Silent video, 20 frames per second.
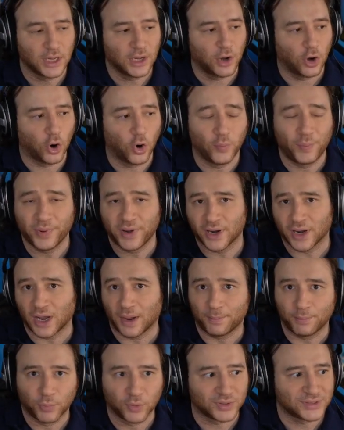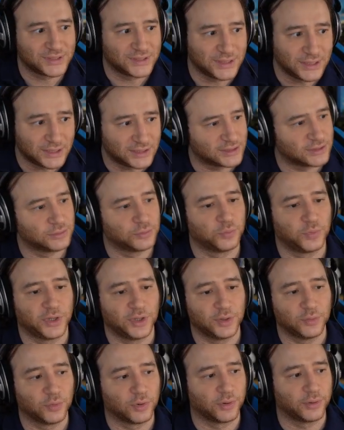opening up more seats, we
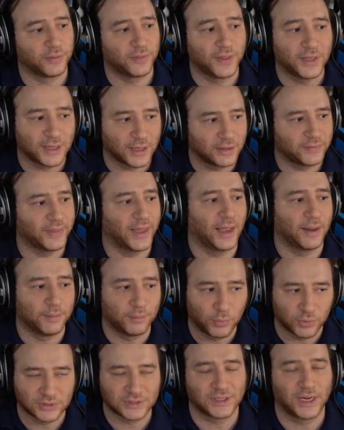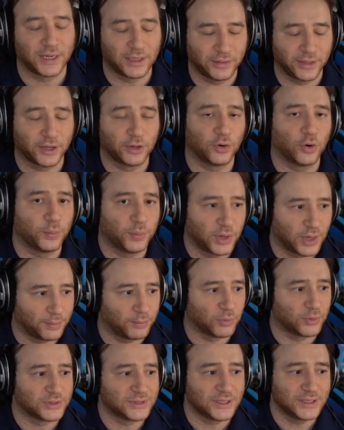were thinking that most likely they could open up
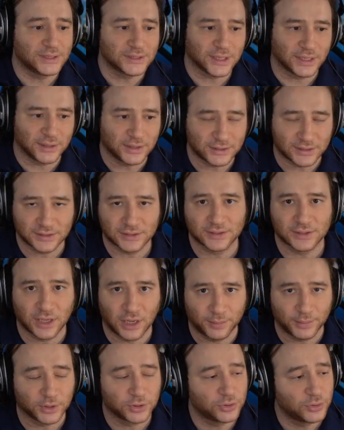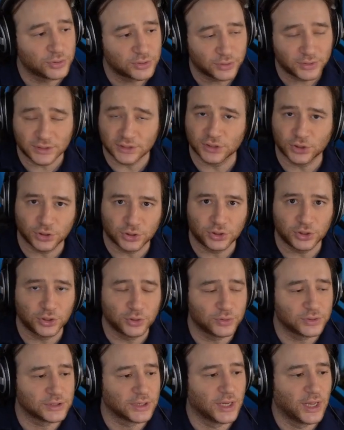more seats, and this is coming true. So this is good
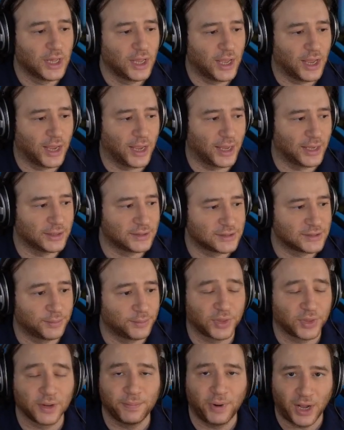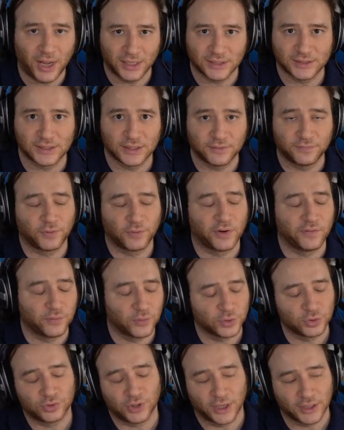news and something positive for everyone
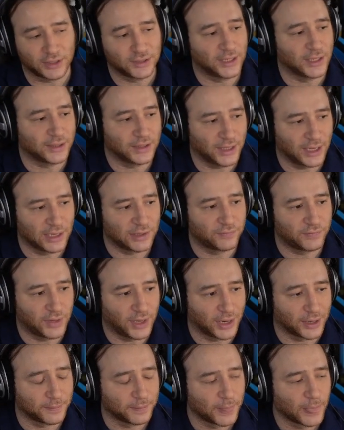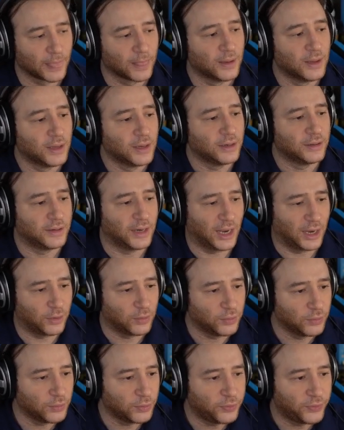trying to take the A F K. Now,
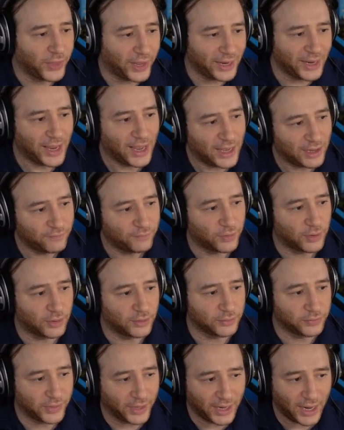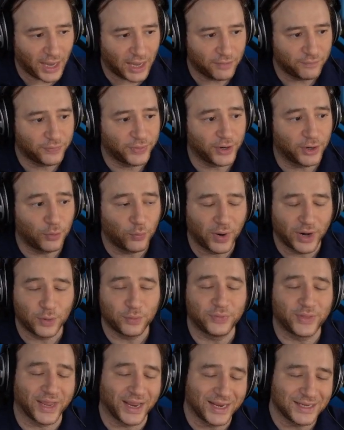they have they have their way with
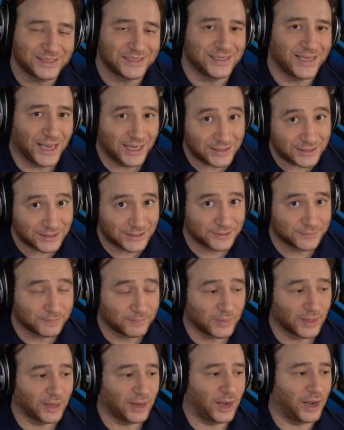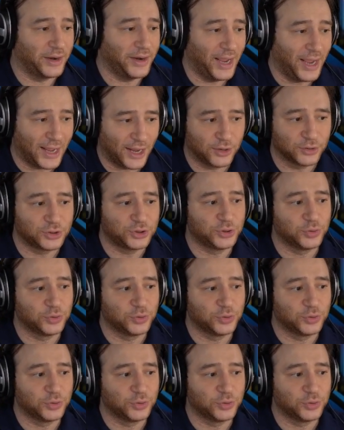the A C S on how to